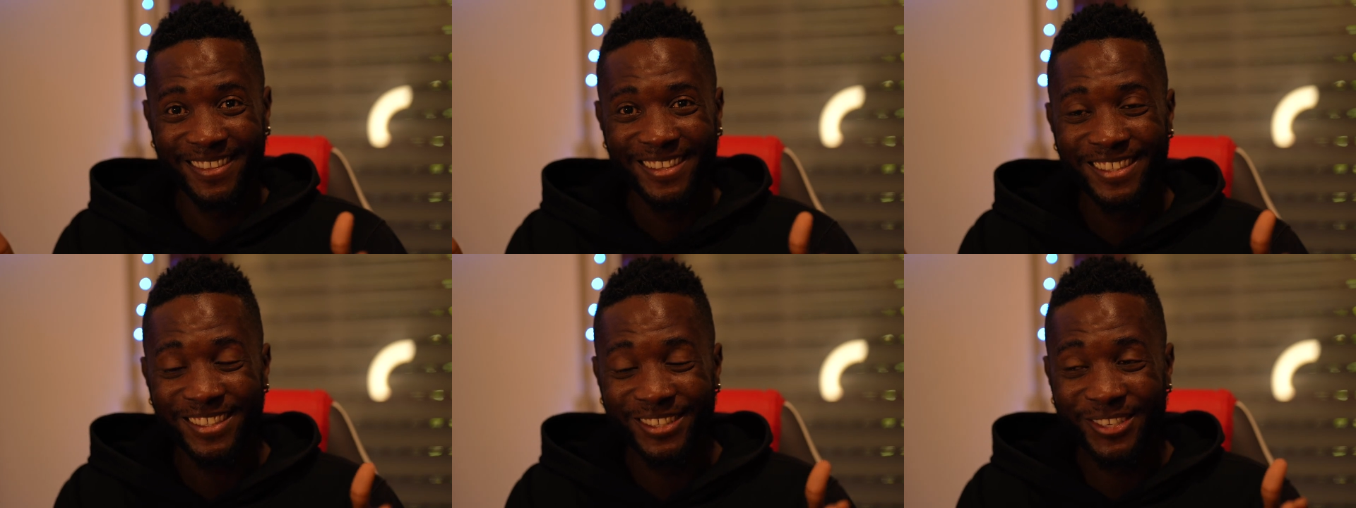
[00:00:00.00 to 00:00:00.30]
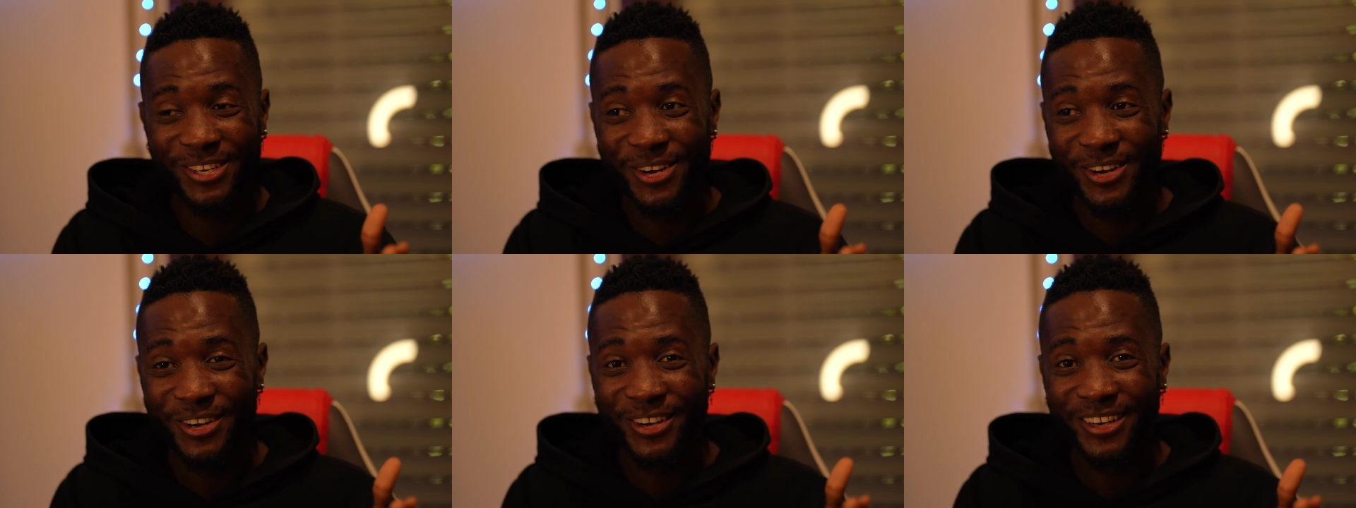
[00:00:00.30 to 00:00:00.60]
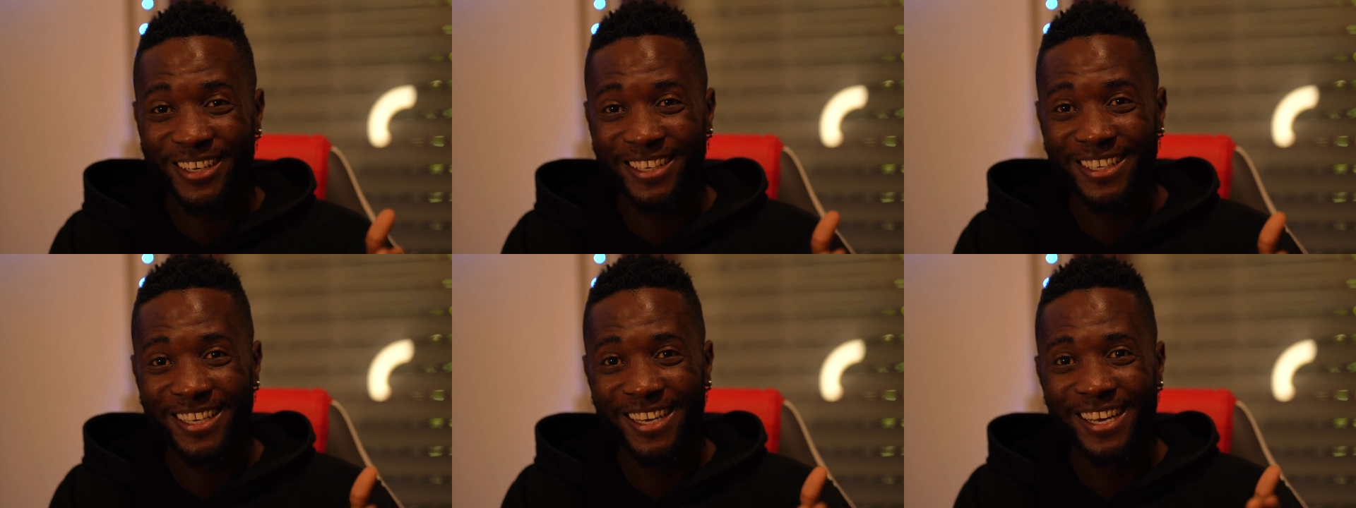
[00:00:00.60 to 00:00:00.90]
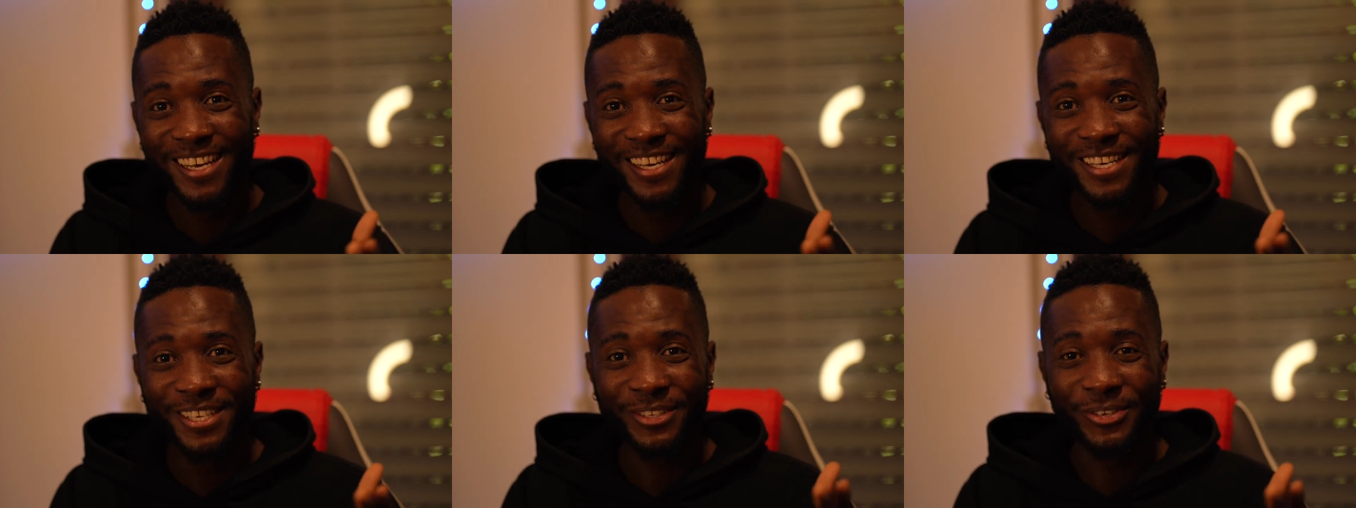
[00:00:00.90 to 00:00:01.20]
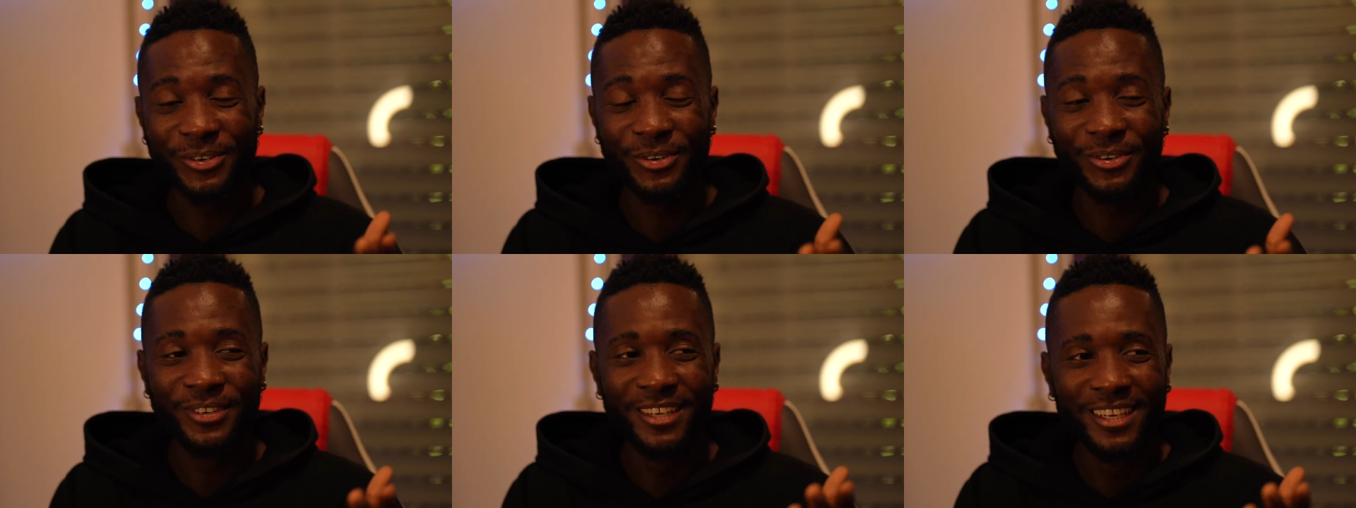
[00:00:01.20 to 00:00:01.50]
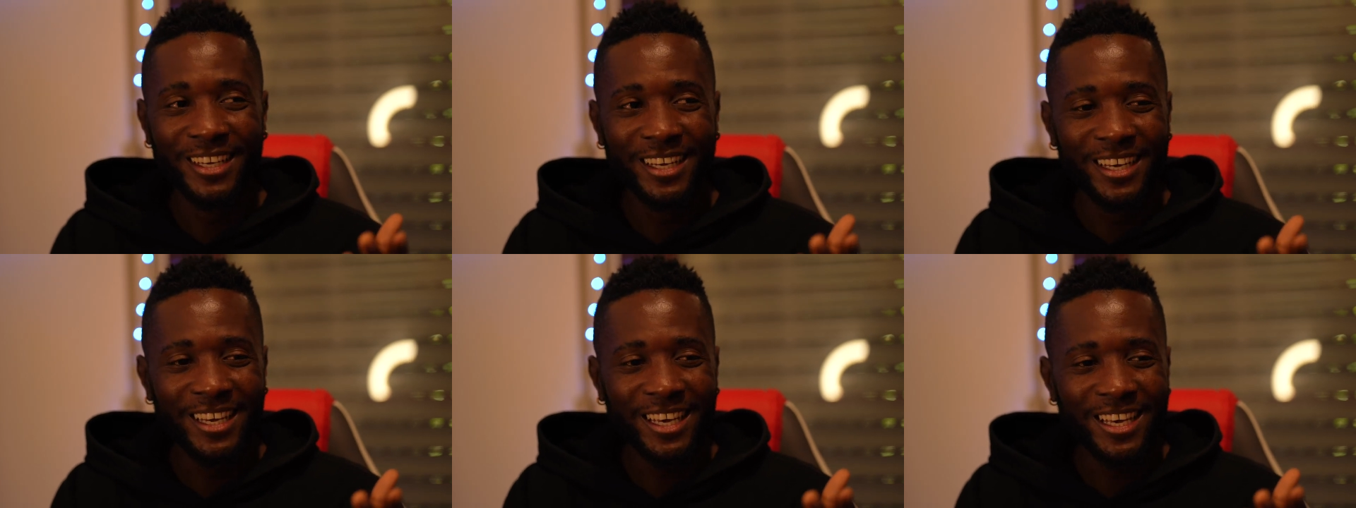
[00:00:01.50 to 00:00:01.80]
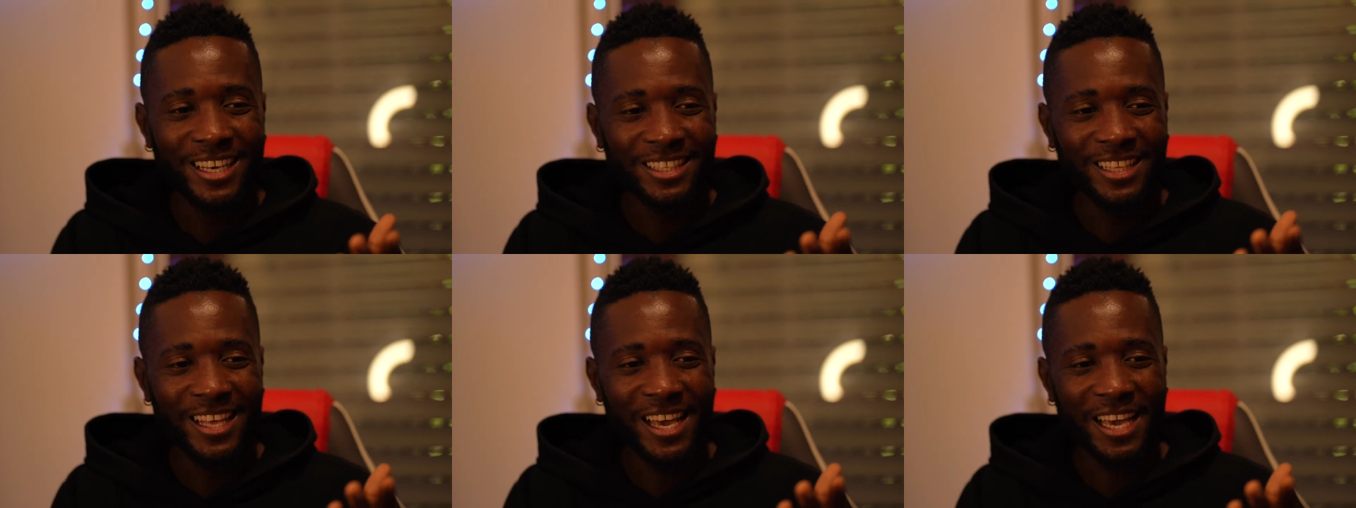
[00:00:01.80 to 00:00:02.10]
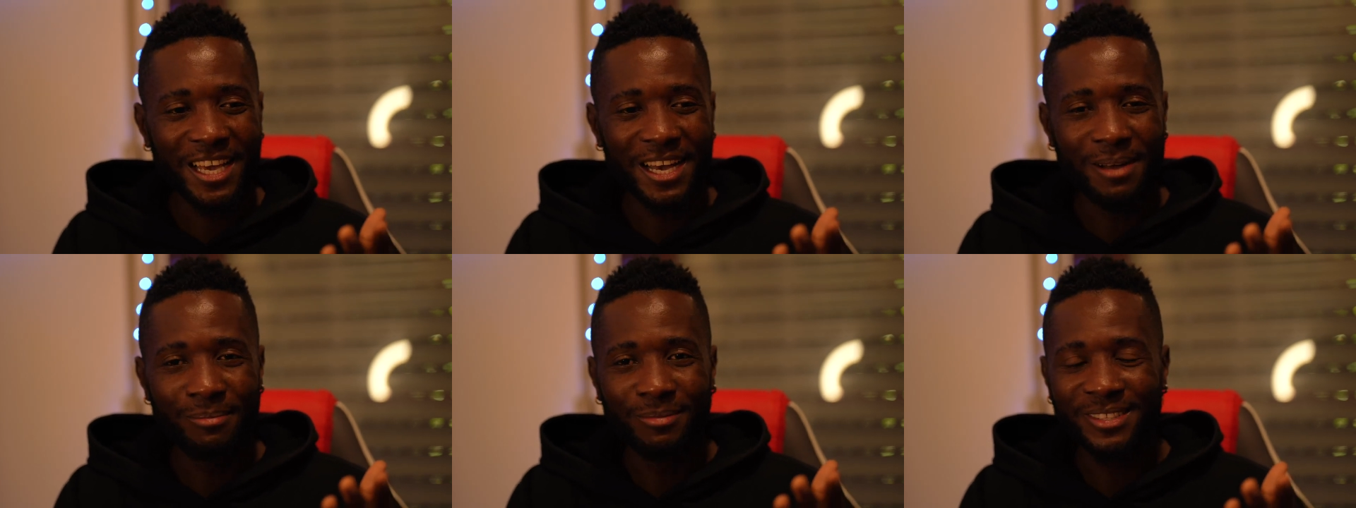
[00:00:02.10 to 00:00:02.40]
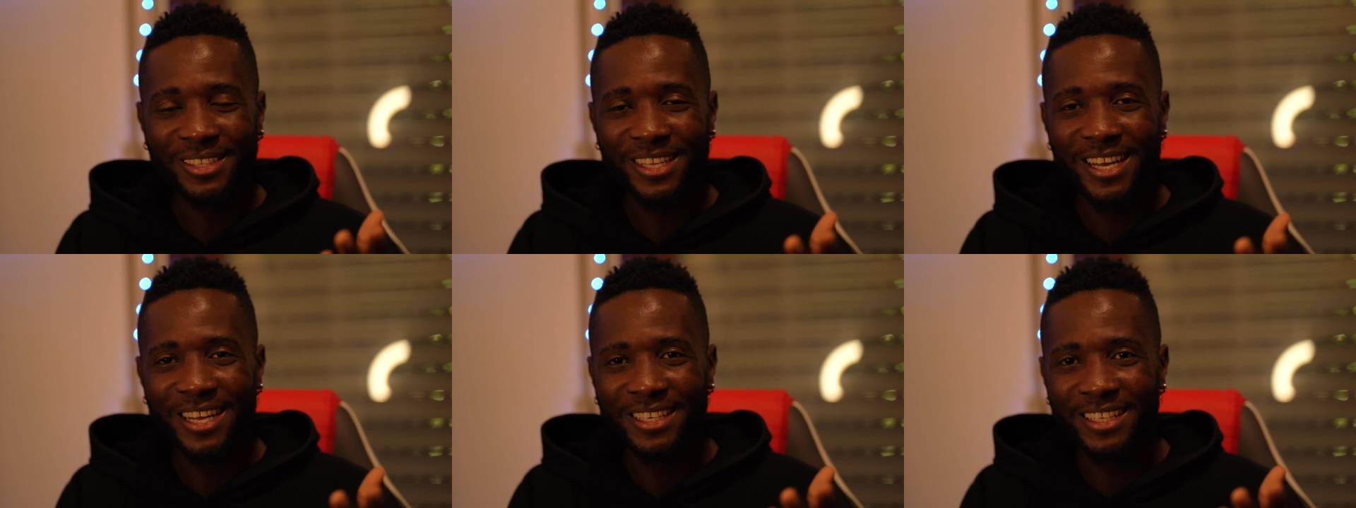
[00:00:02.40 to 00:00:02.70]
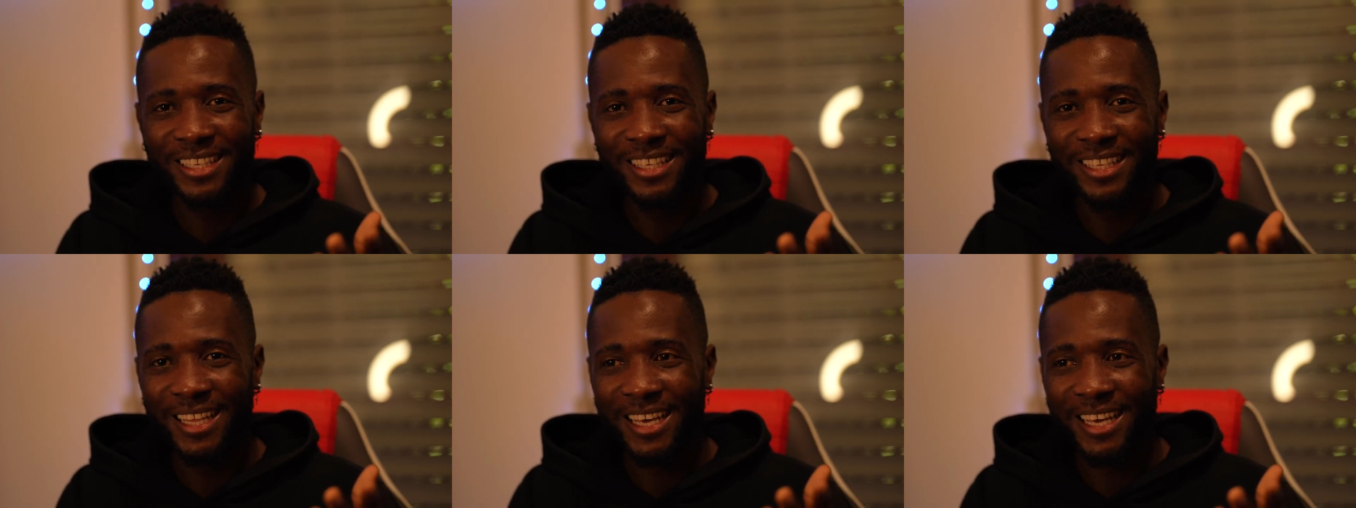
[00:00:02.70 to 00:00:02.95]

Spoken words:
So it's like I'm standing,